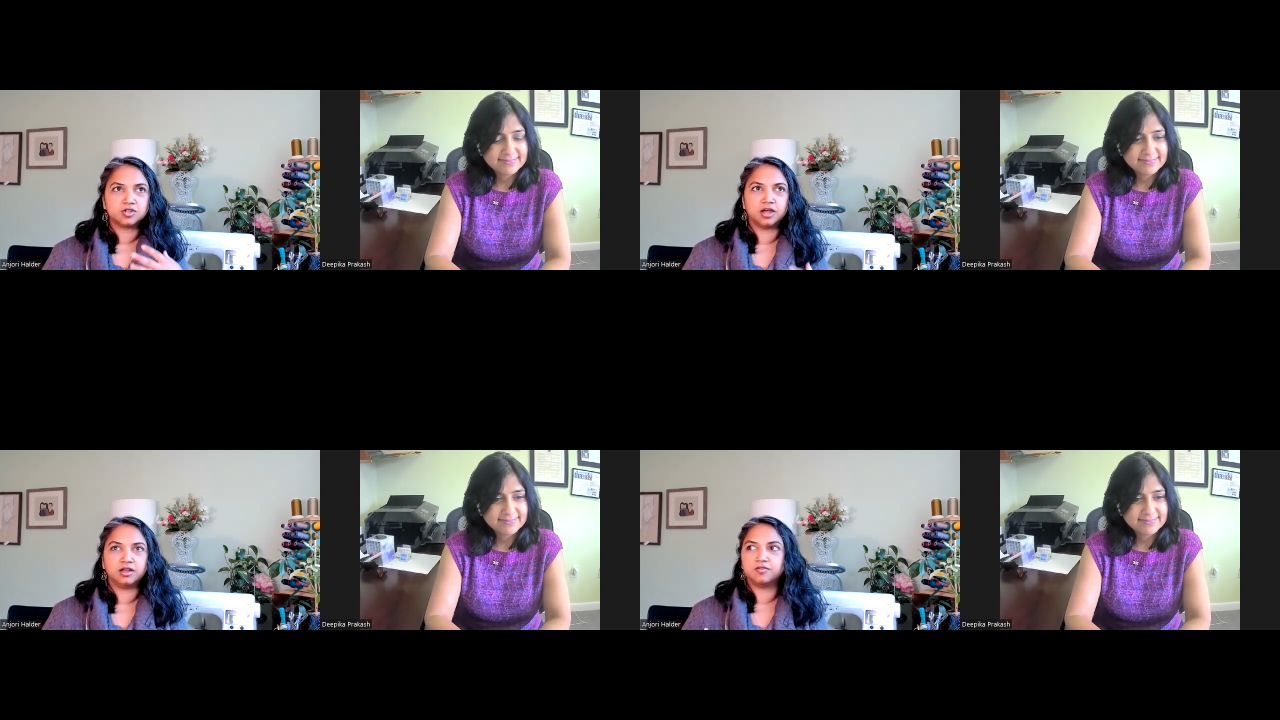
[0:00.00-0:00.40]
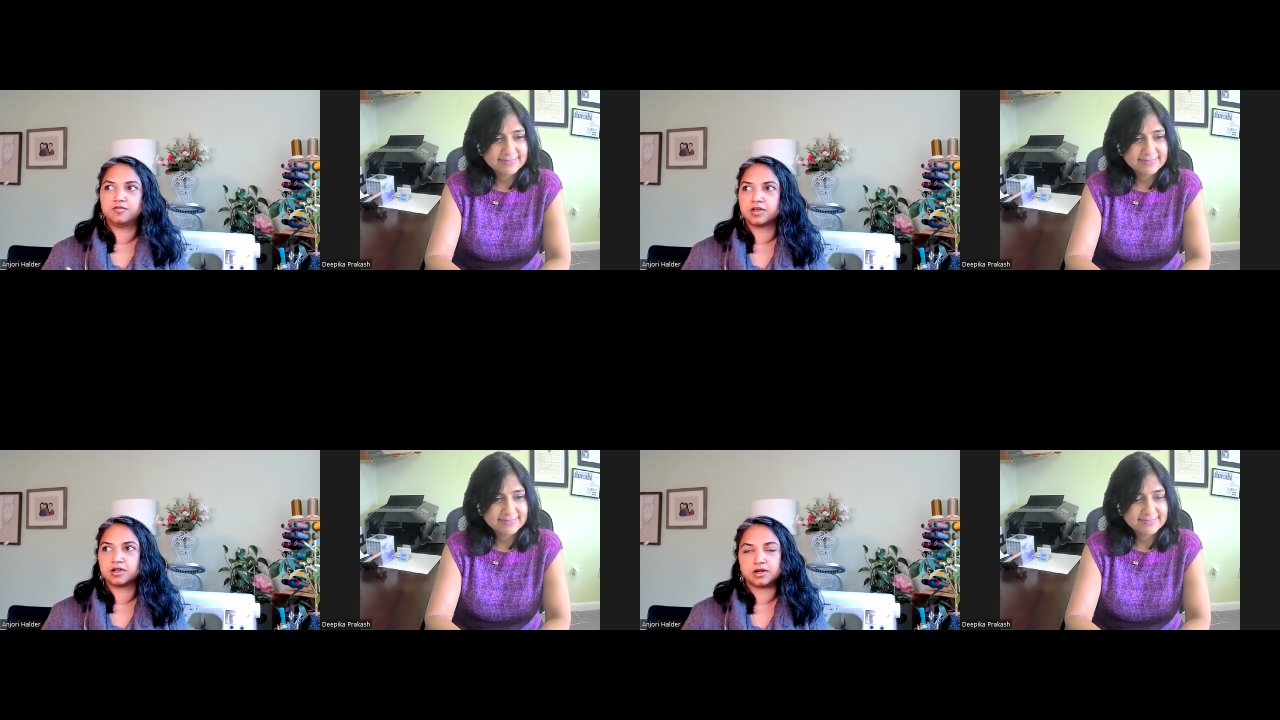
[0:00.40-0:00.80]
Speaker 1: trying to
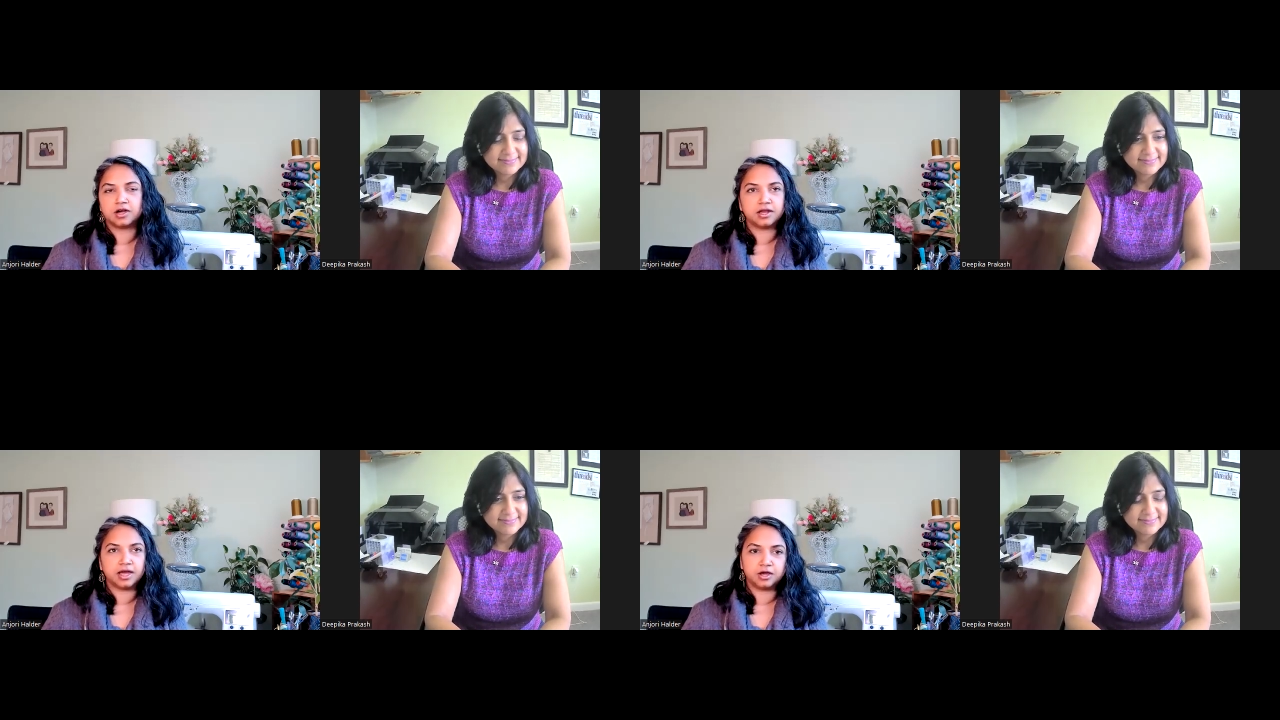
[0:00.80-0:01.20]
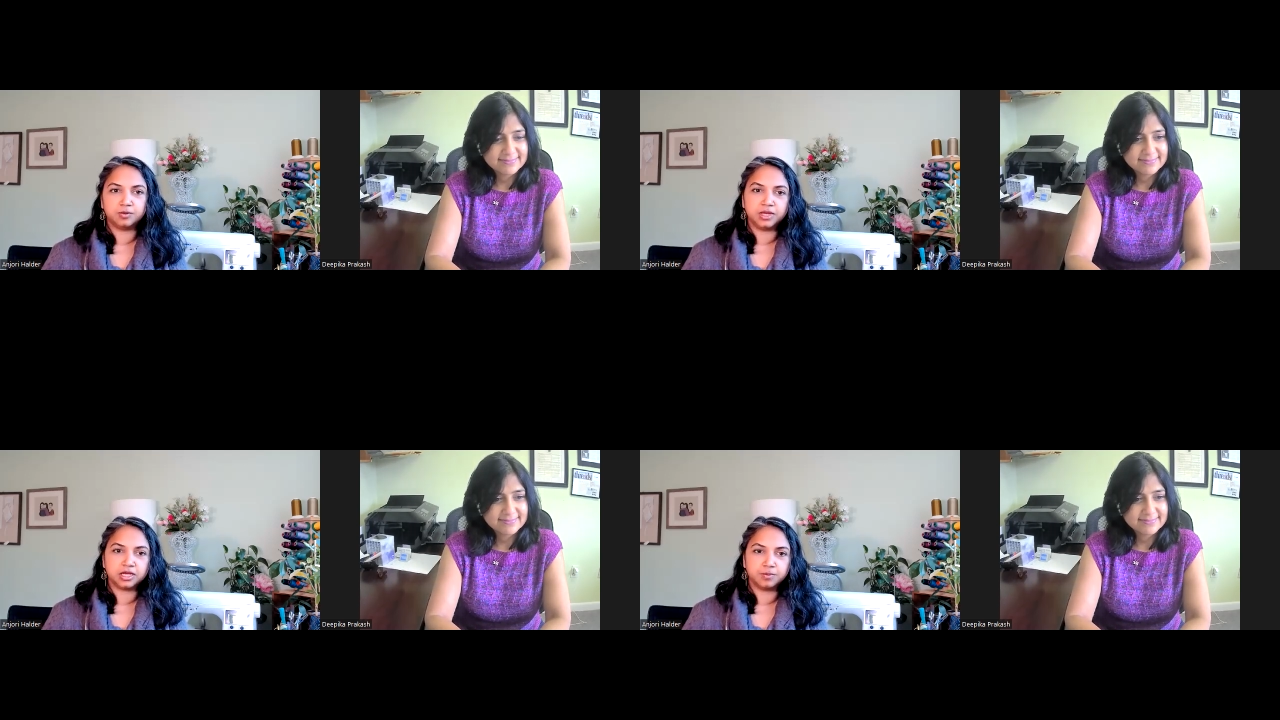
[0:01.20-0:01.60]
figure out how to
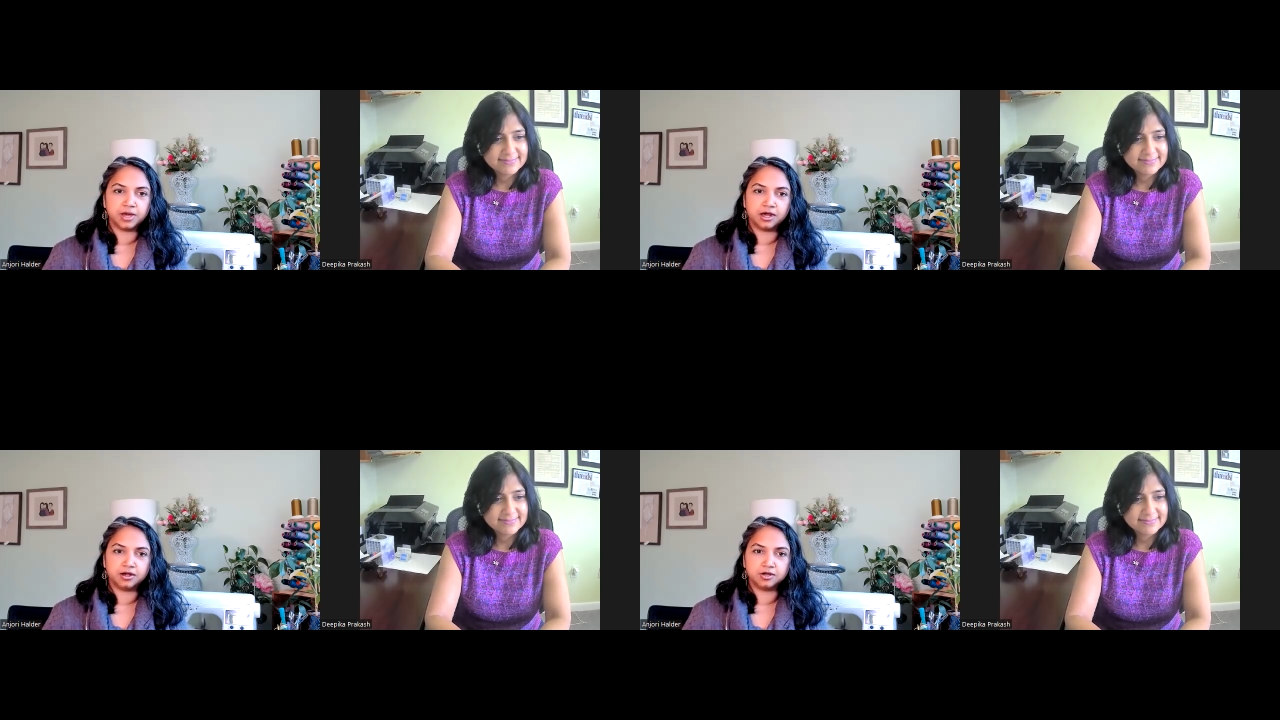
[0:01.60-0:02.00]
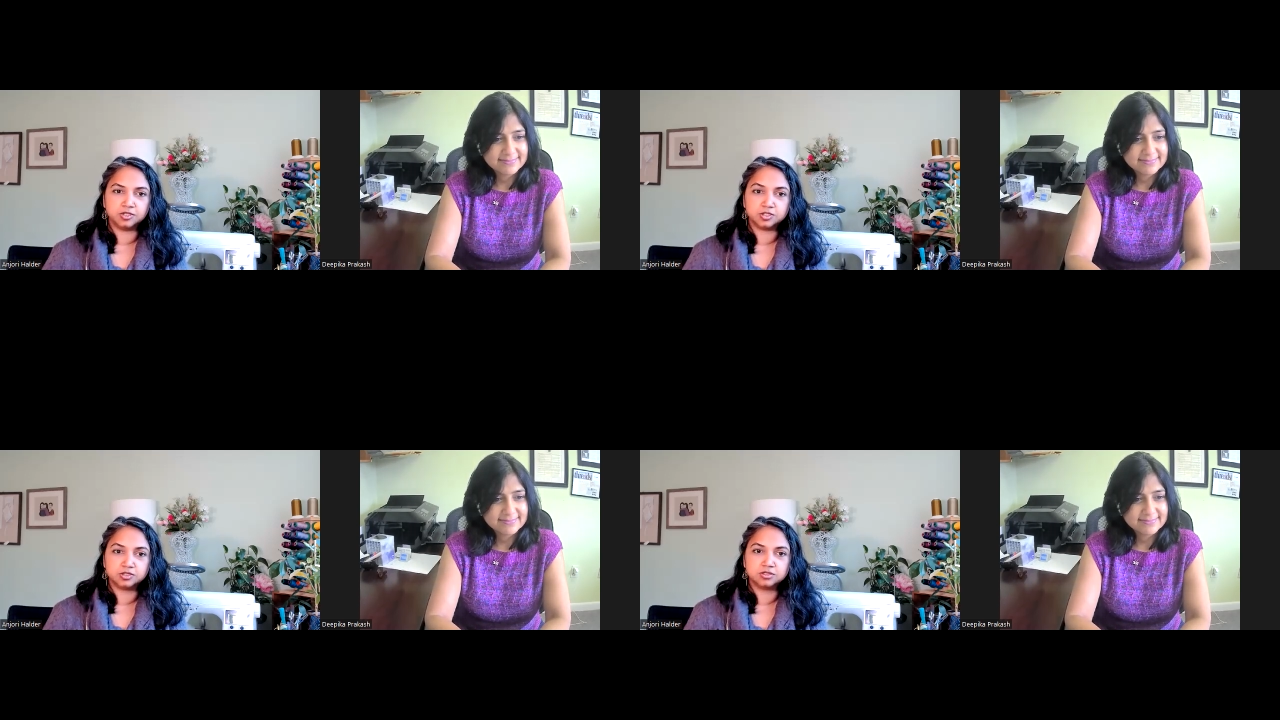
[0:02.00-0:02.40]
make a
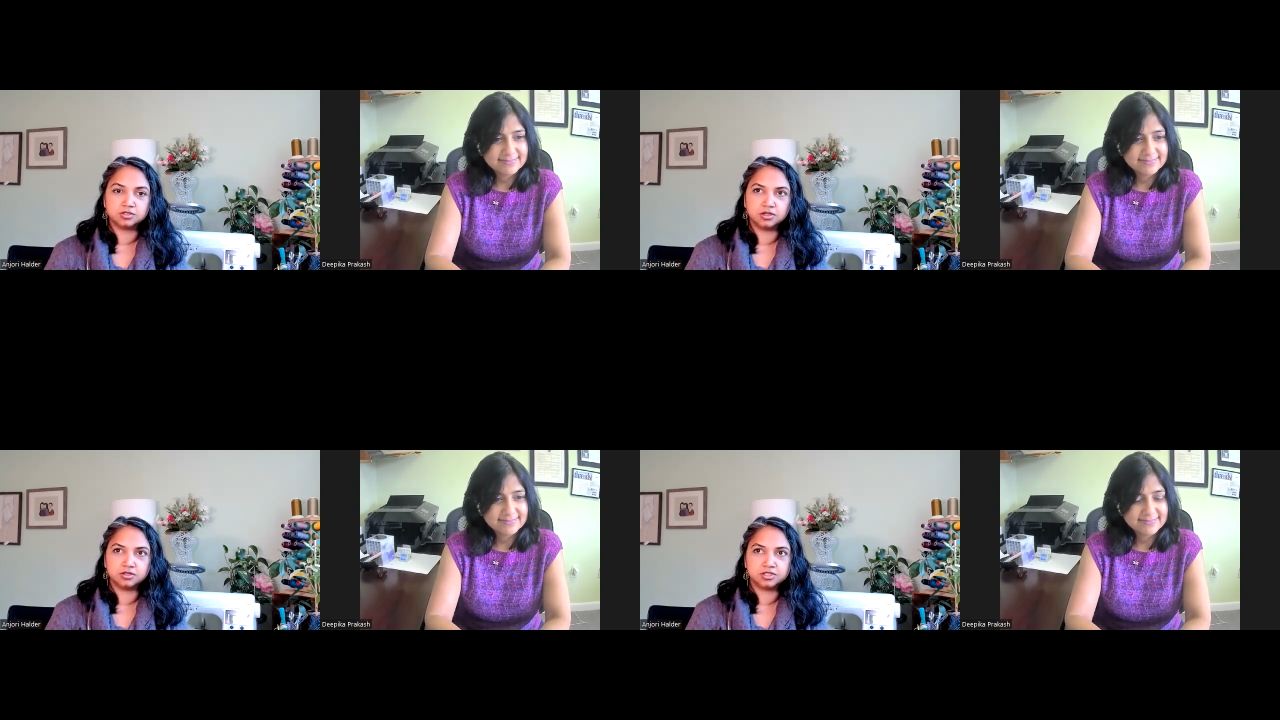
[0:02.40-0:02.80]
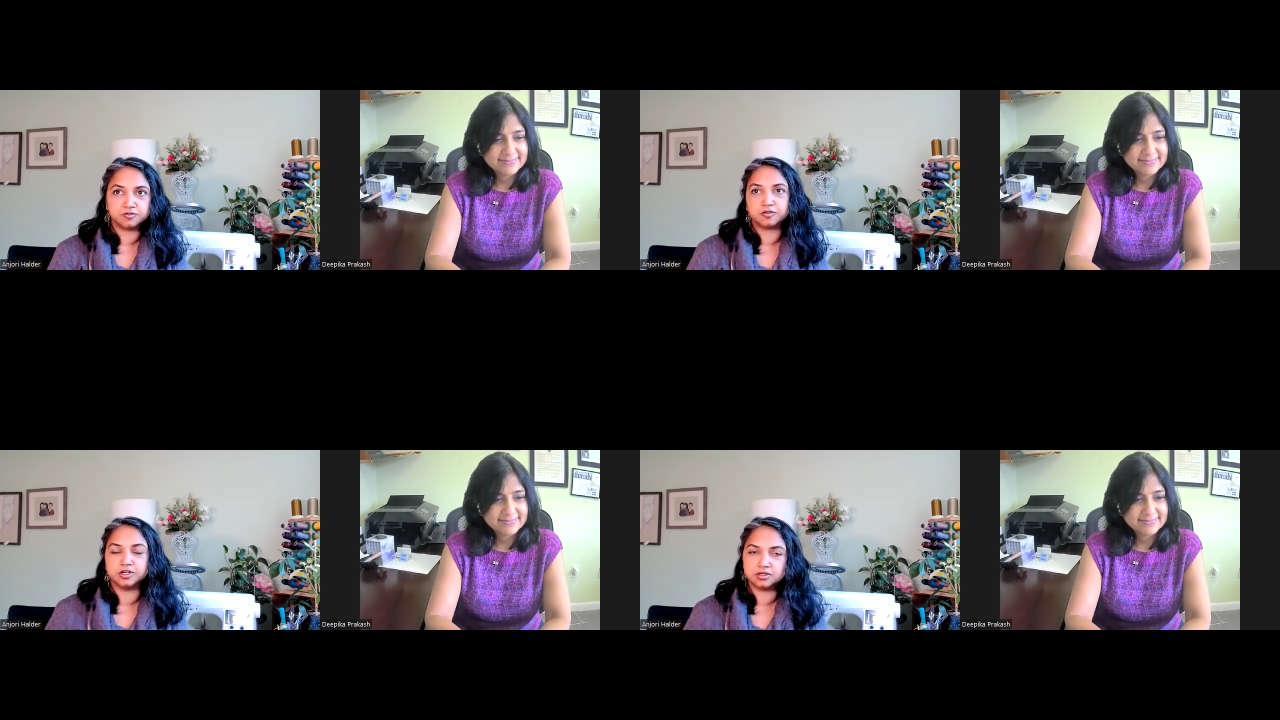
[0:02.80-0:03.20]
pattern
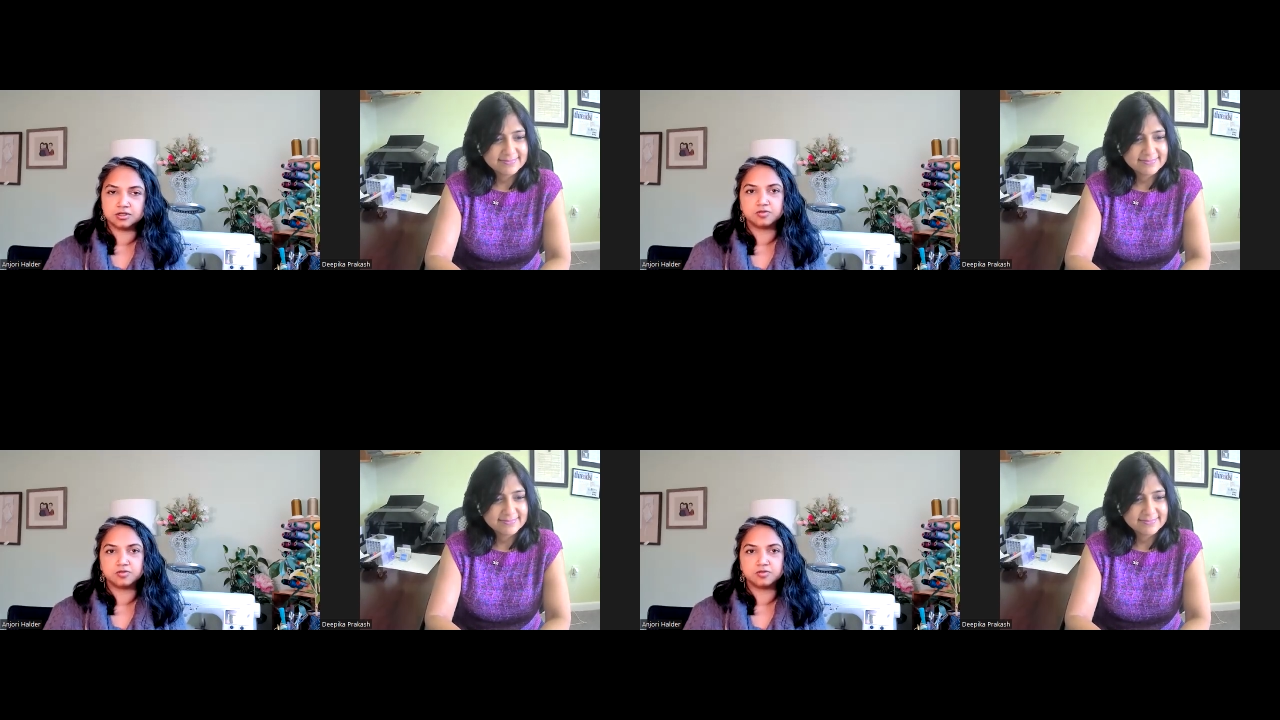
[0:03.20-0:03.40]
different